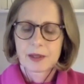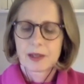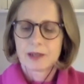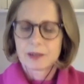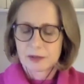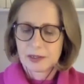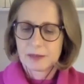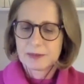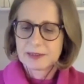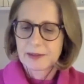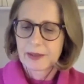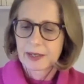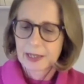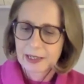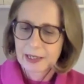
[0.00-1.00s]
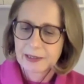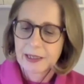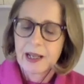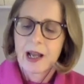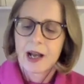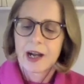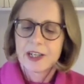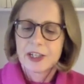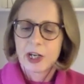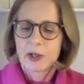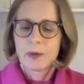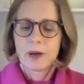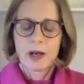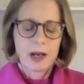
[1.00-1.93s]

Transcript: Sorry, let me say that again. I know